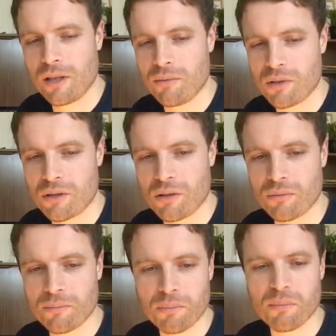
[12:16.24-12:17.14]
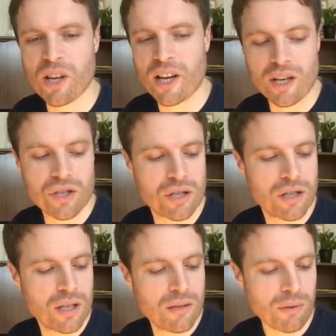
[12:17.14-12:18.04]
It was just all
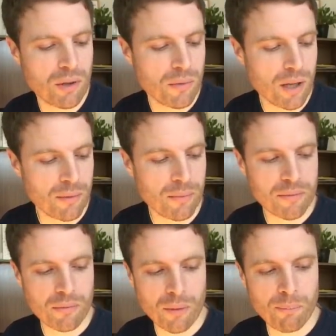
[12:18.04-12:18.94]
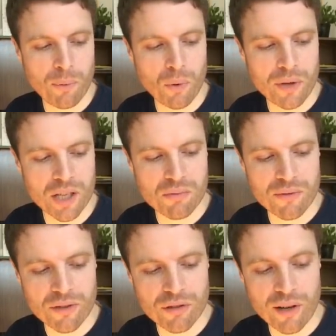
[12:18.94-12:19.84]
cash. But I bought this
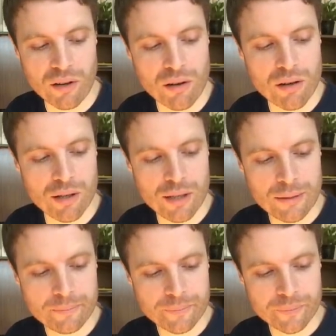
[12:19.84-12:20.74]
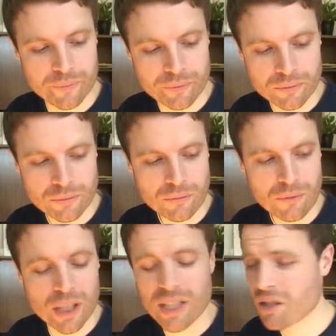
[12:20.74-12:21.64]
with credit.
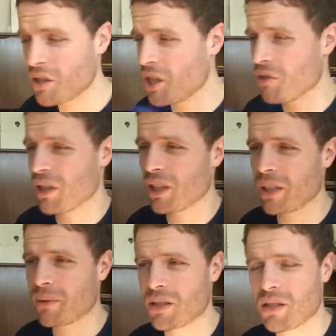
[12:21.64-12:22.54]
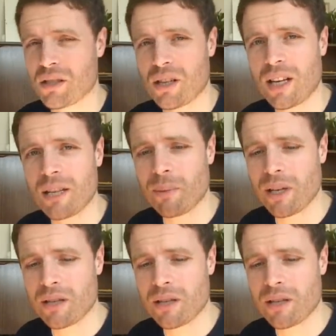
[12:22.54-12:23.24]
And this is an interesting game because it's a late